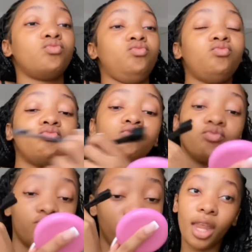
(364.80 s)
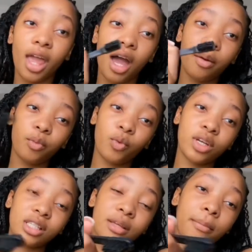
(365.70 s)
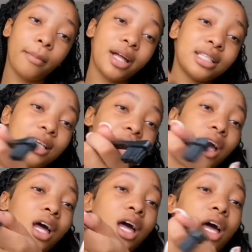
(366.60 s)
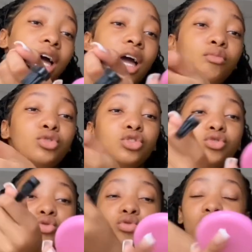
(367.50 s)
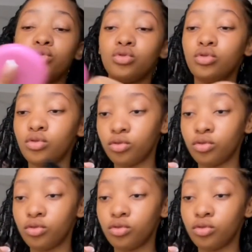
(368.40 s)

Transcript: (no one is talking)